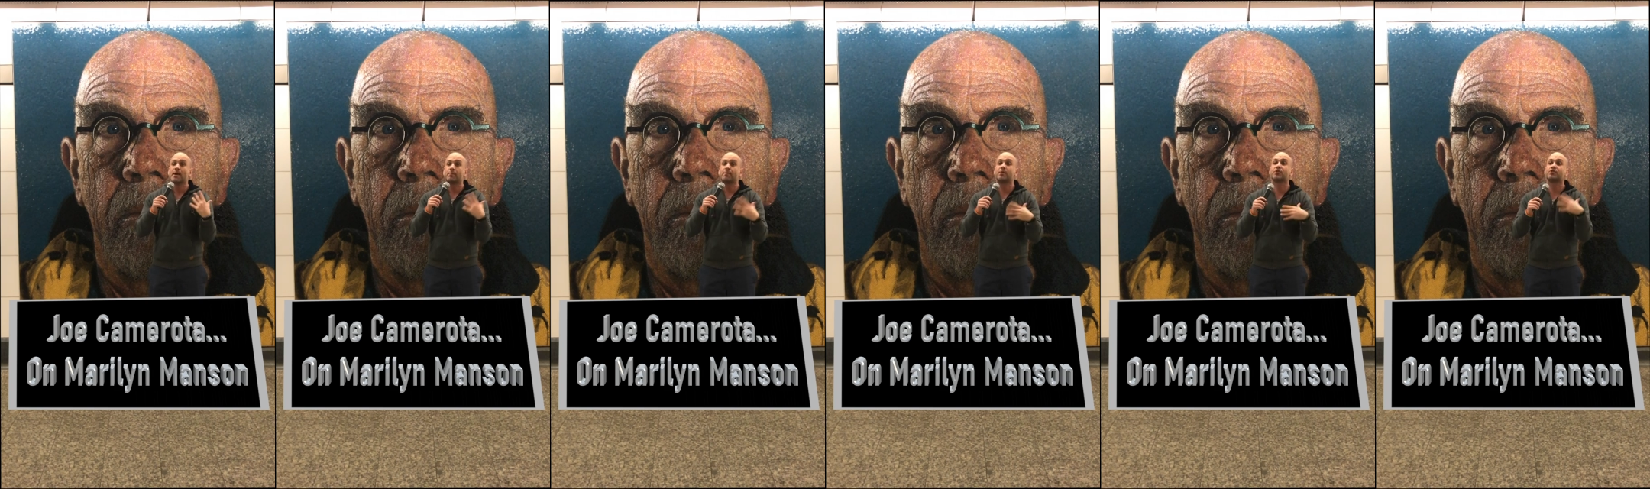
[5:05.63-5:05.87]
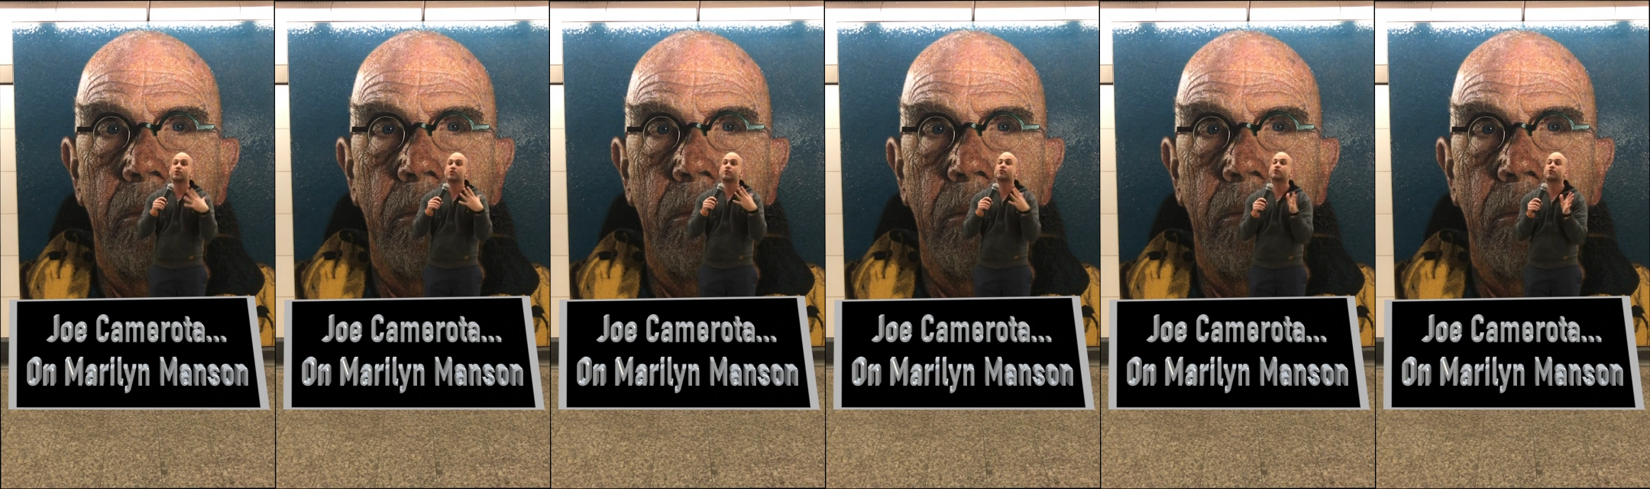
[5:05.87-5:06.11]
but
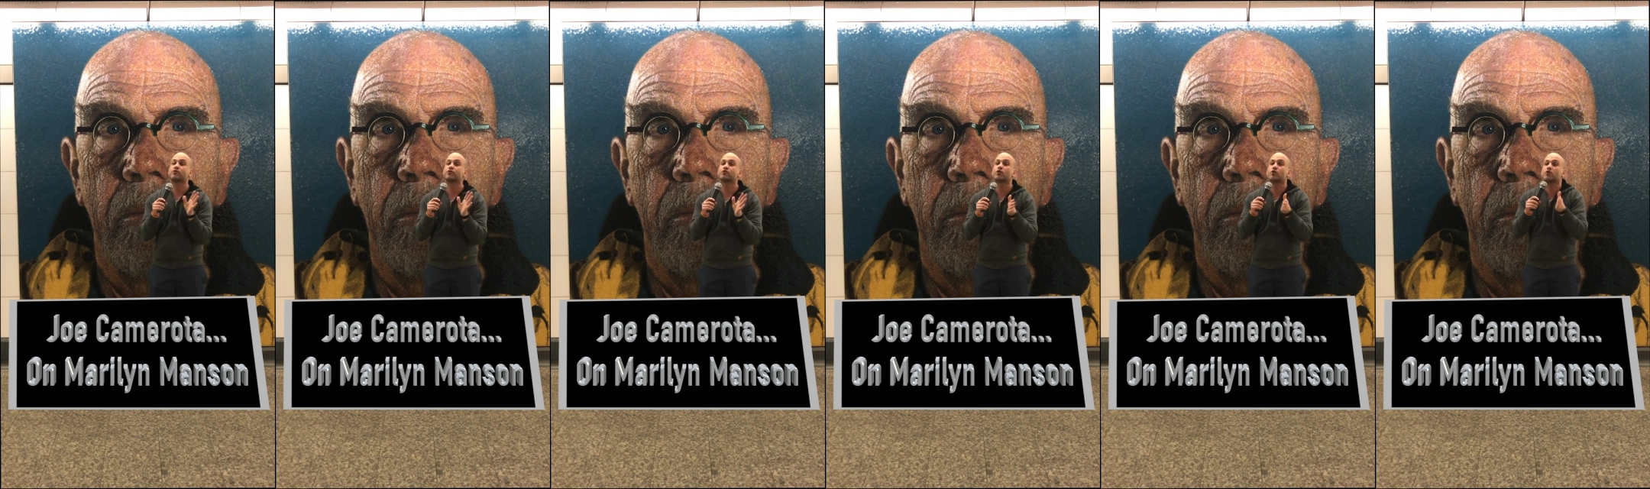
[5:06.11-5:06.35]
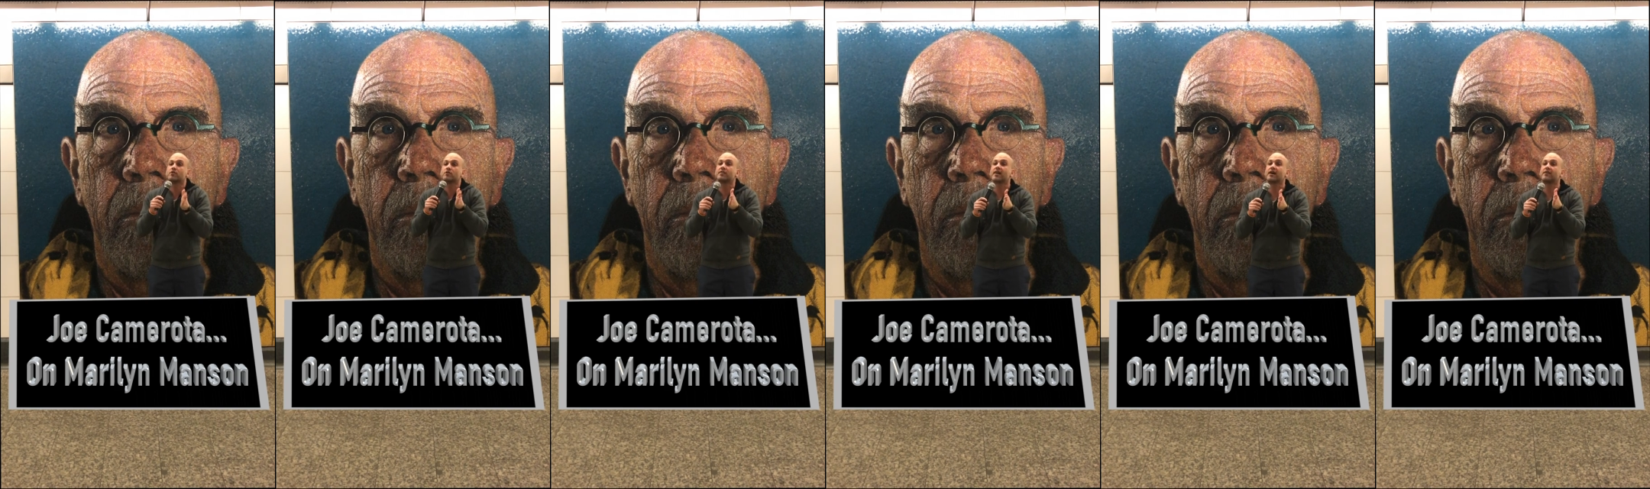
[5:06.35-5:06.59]
there's a
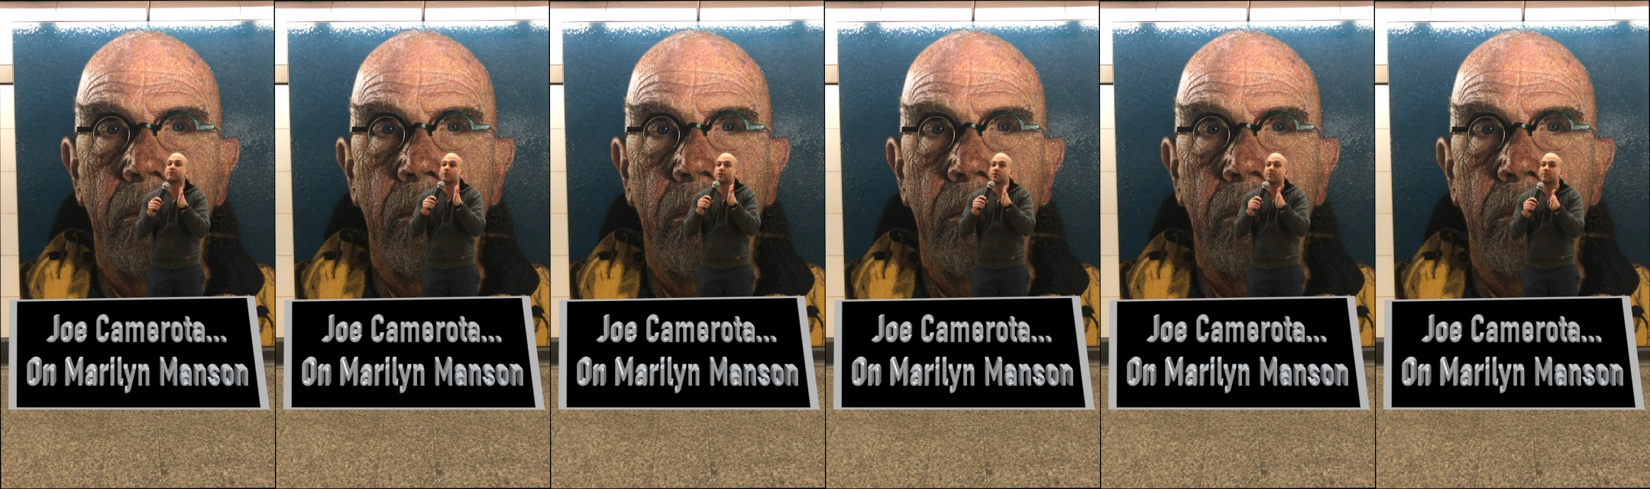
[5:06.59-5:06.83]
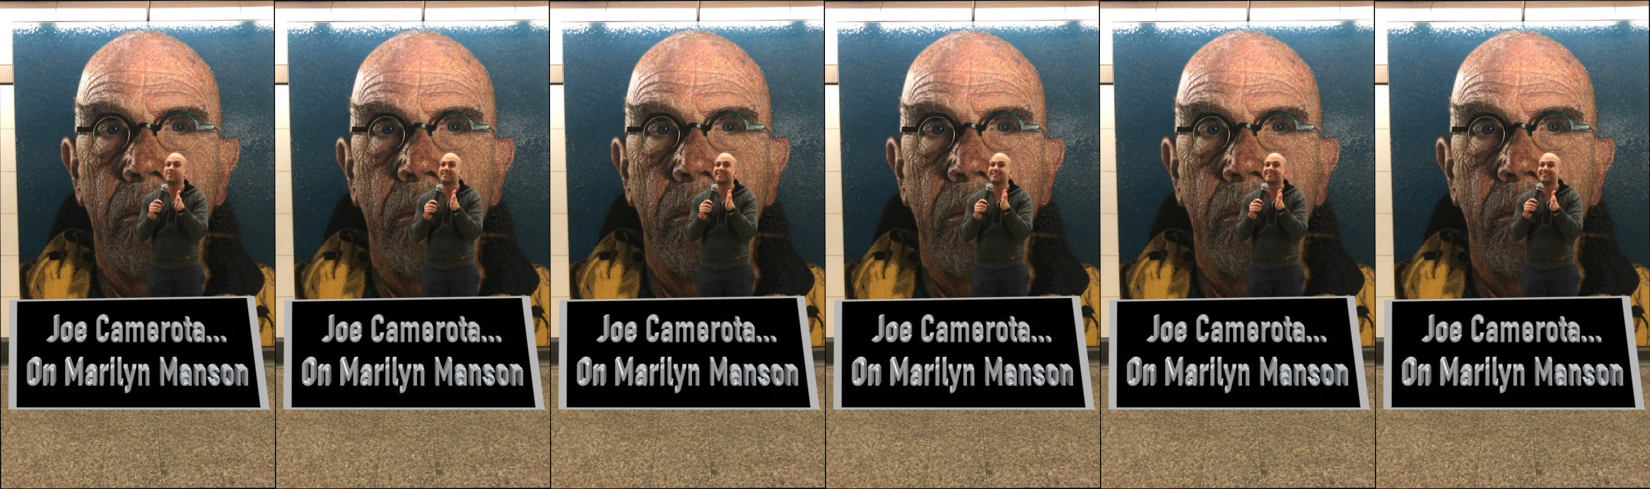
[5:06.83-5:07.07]
certain level of
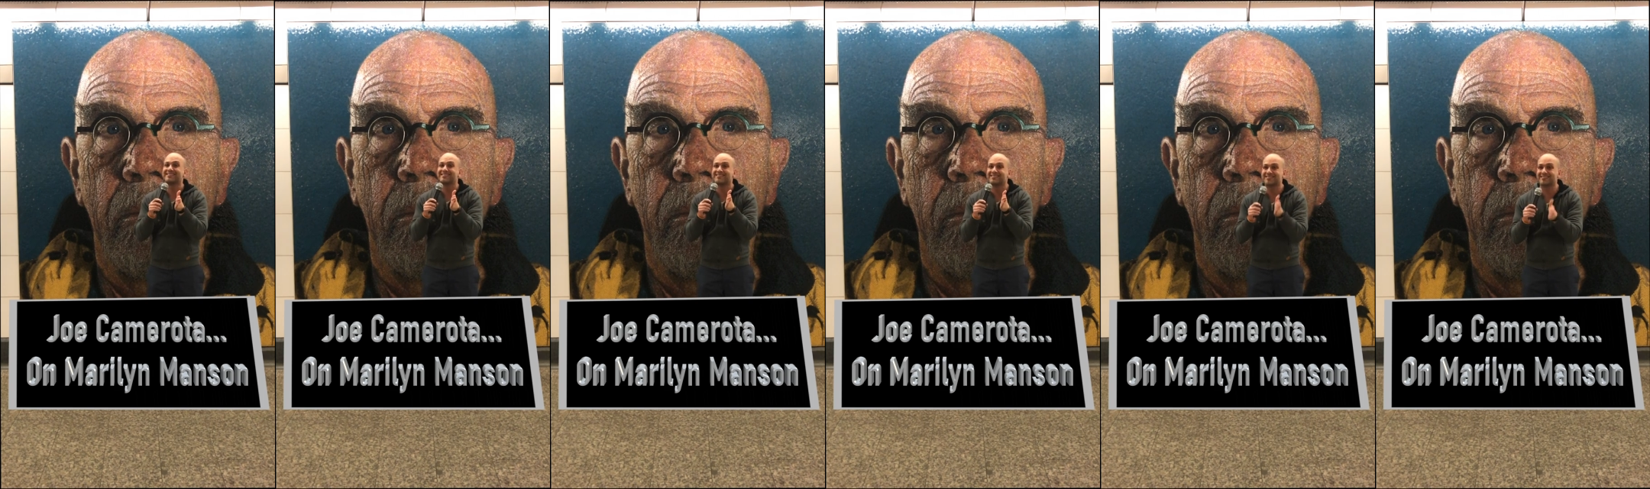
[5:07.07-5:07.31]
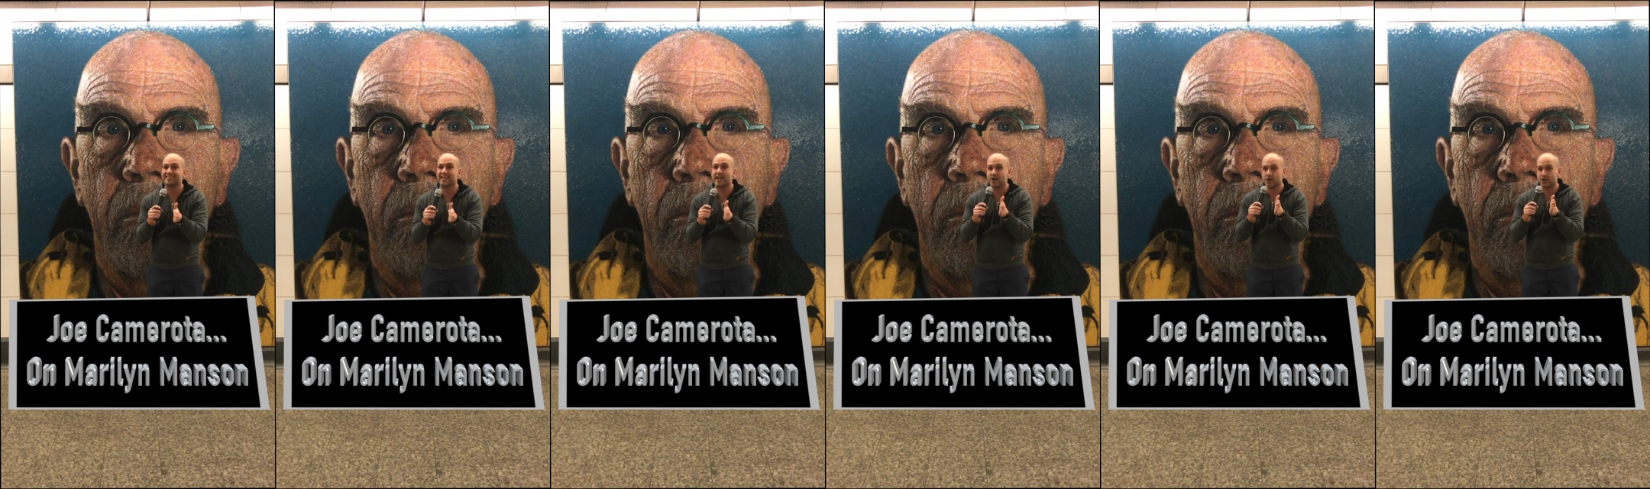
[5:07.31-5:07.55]

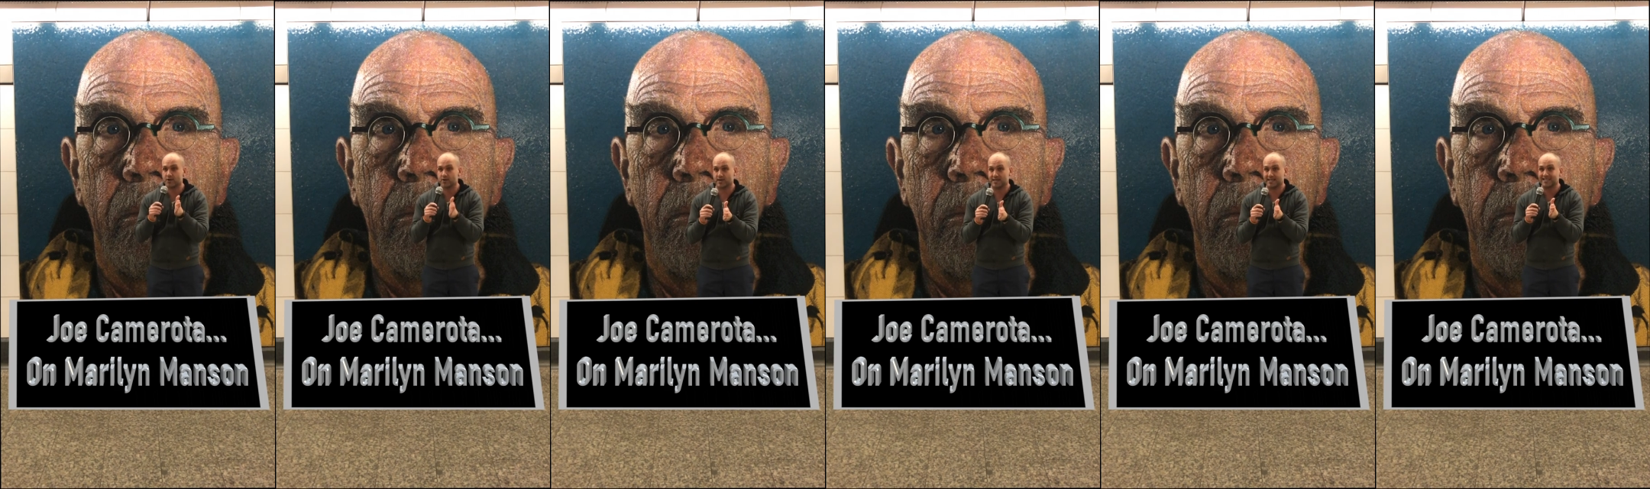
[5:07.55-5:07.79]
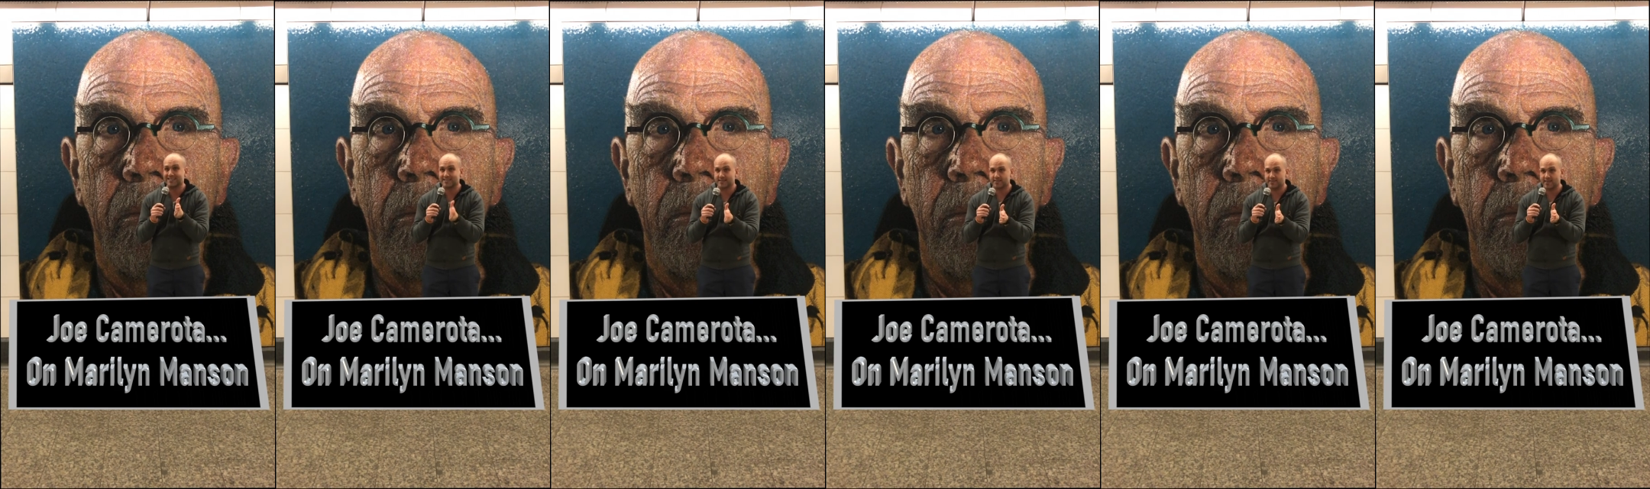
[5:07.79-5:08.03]
insincerity
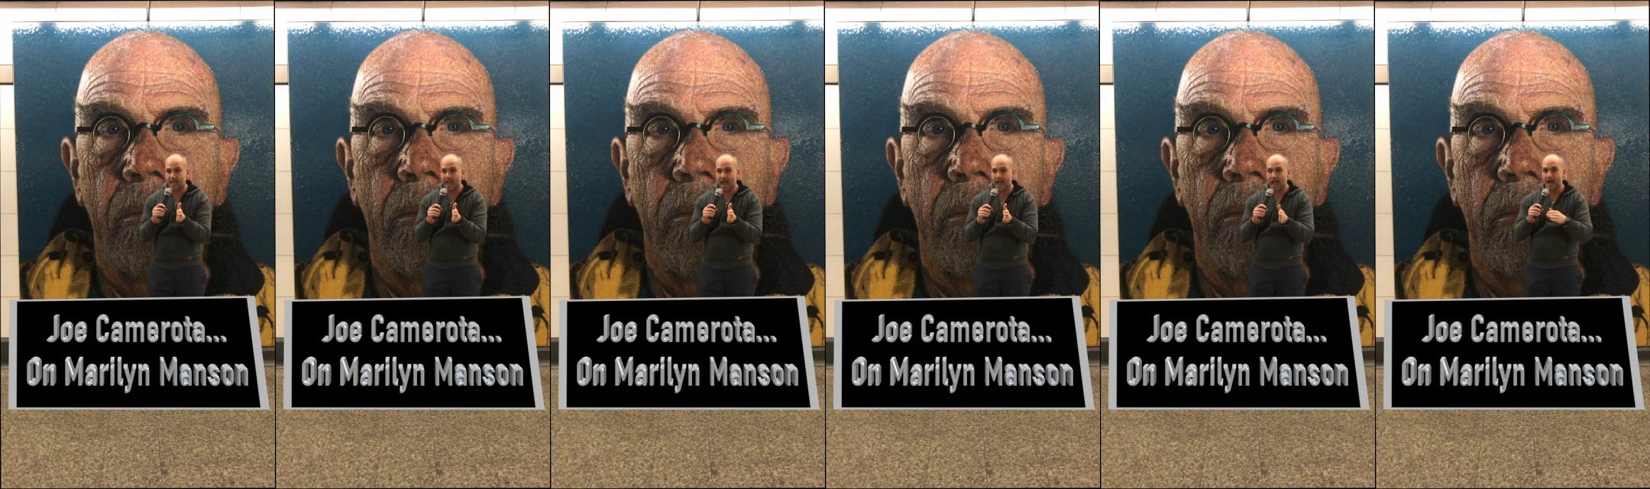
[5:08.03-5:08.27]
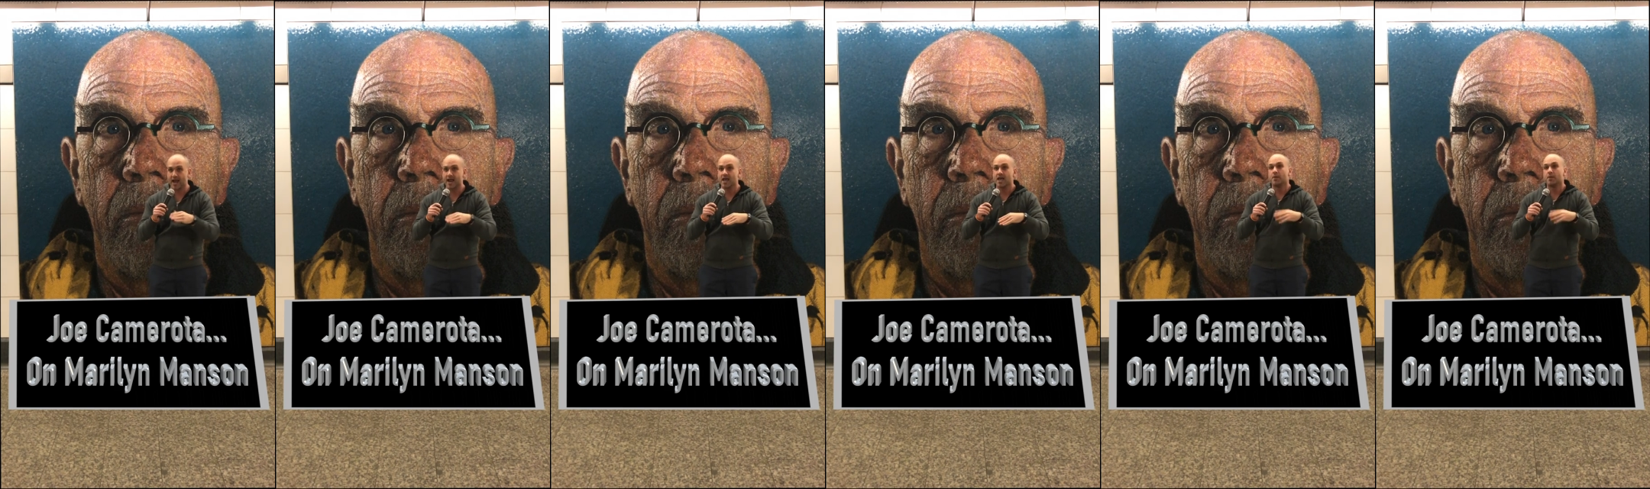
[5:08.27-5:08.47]
to that